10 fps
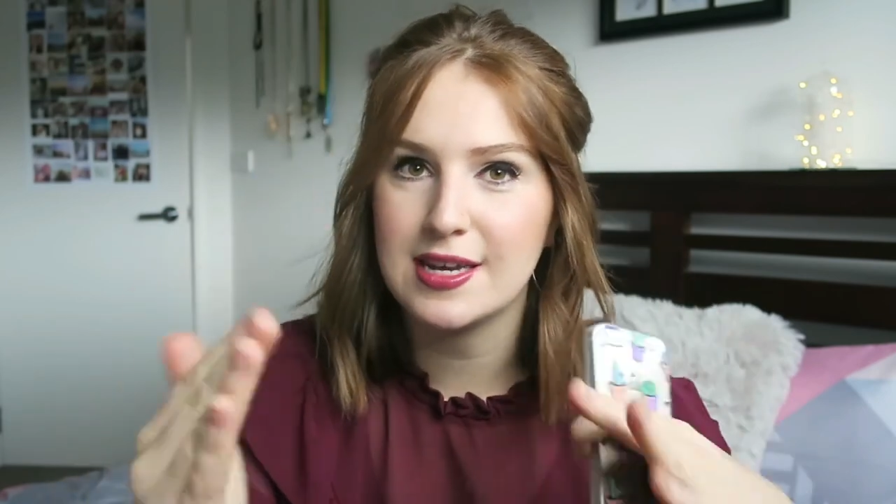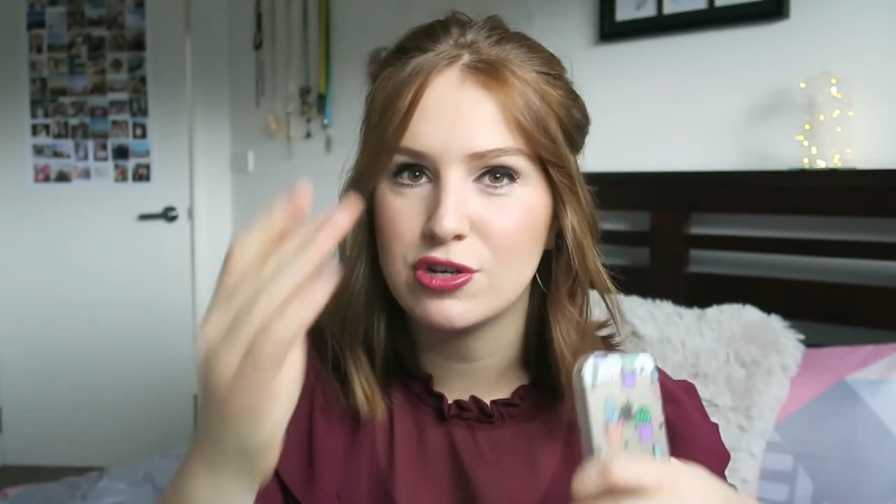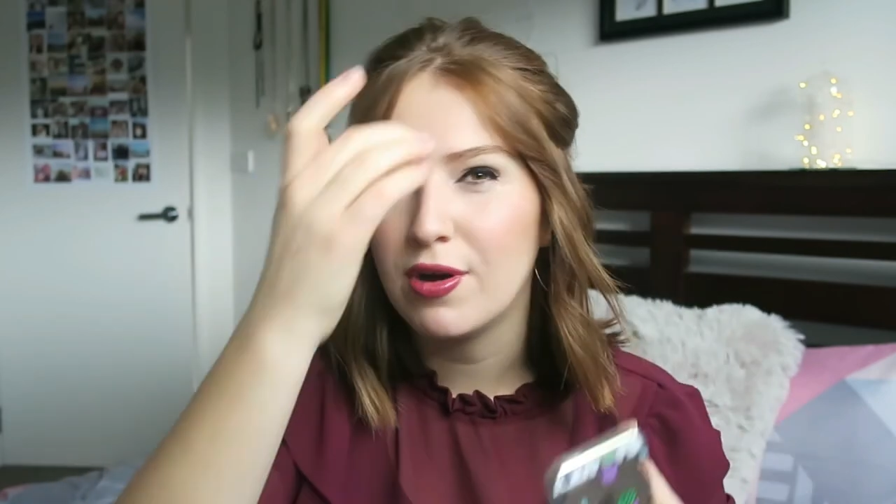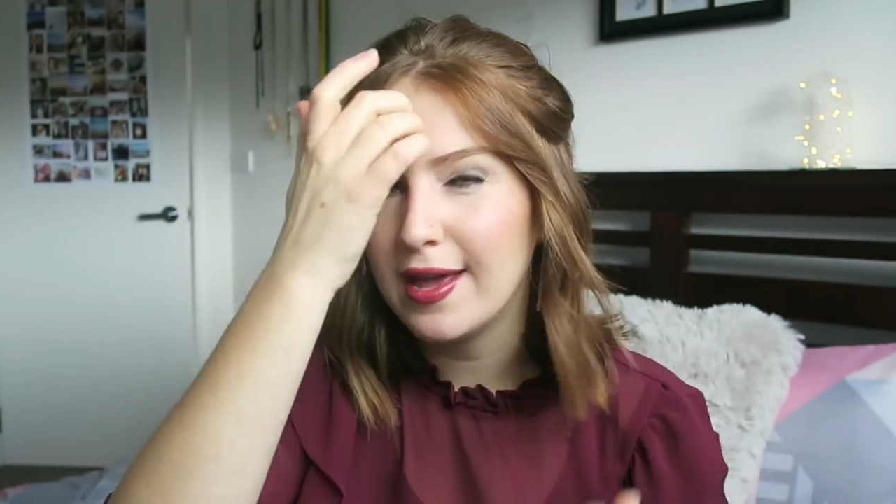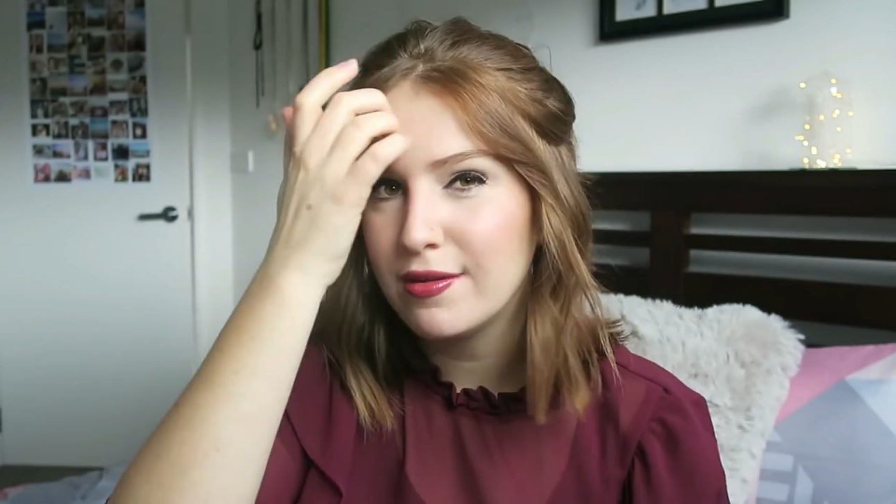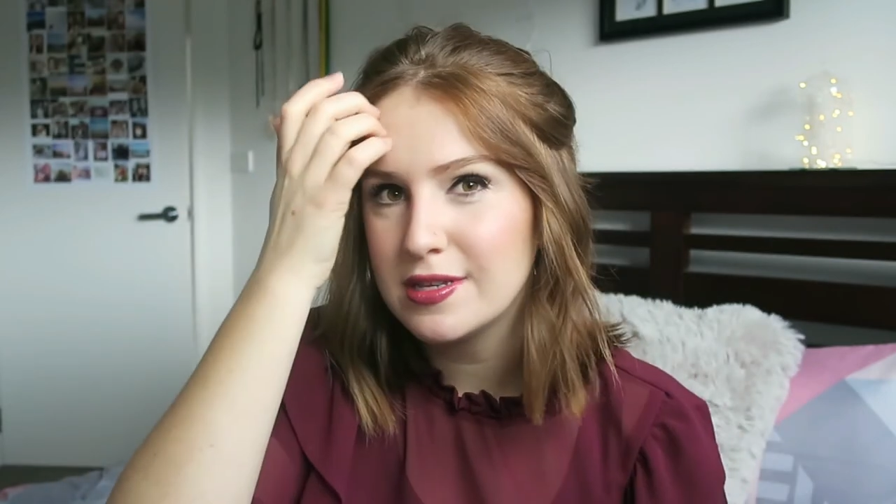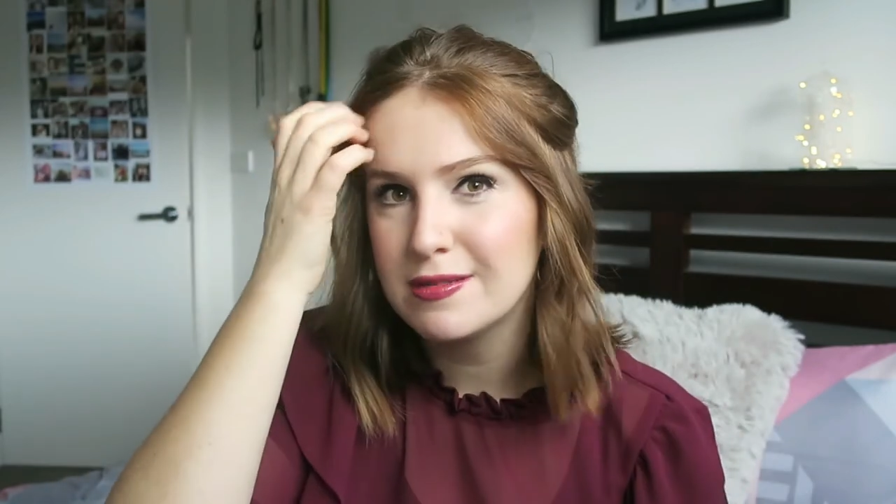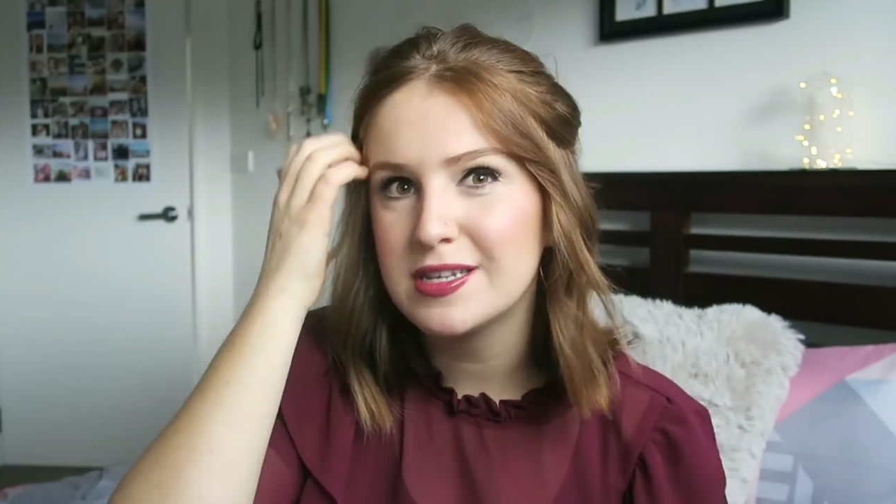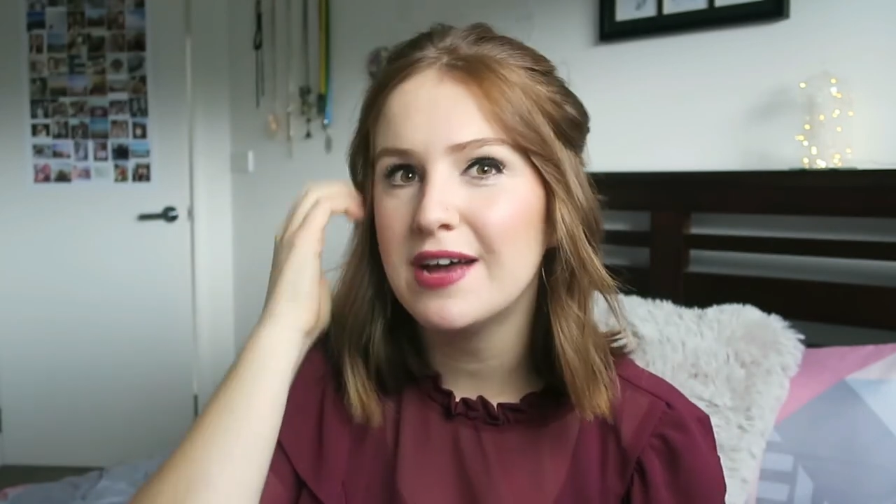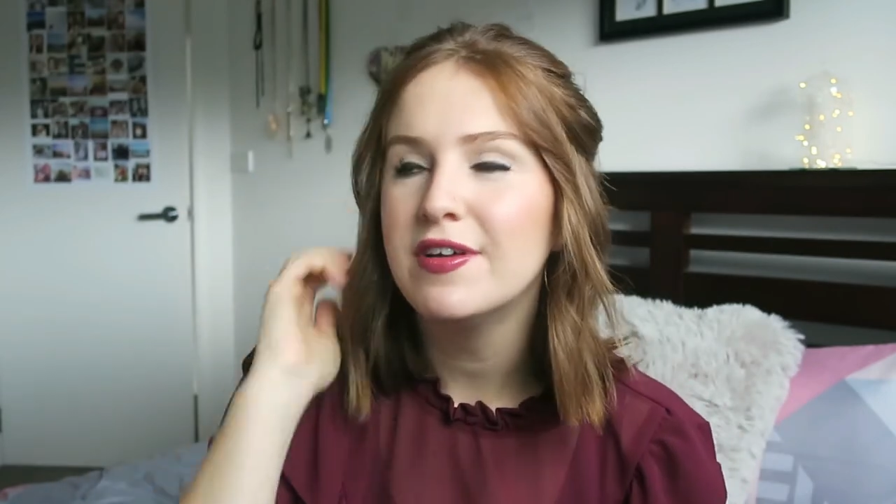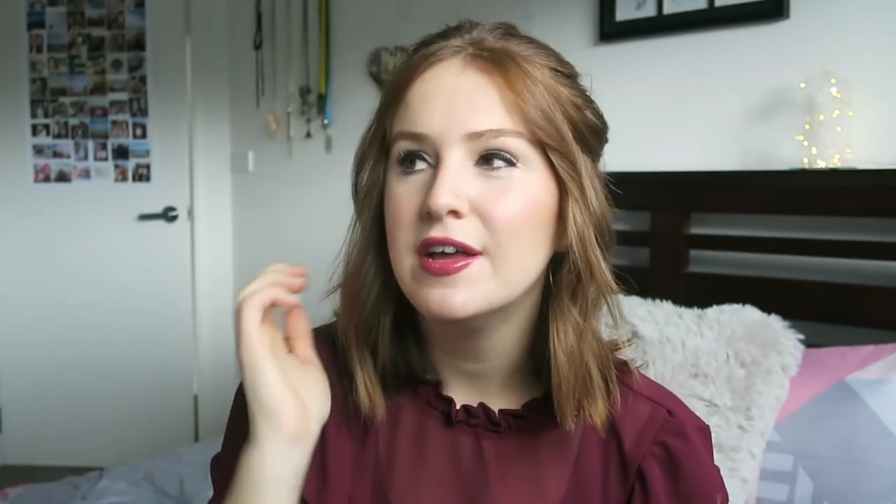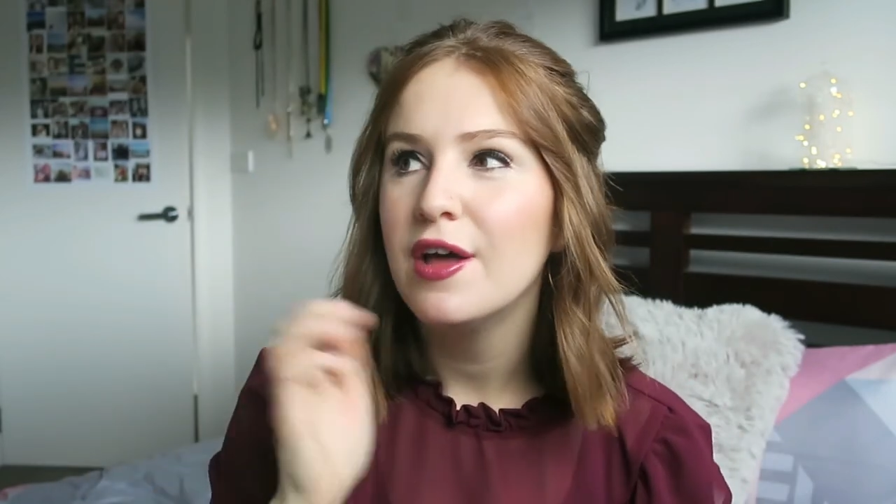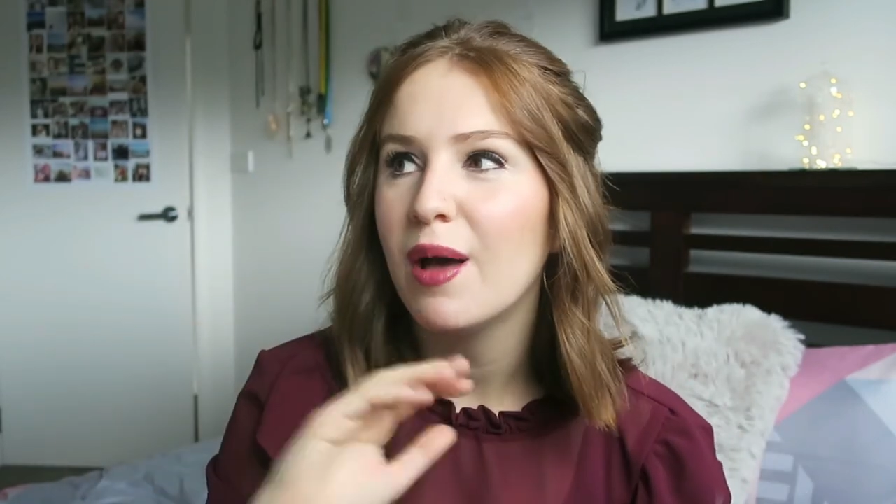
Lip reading: like triangles and stuff.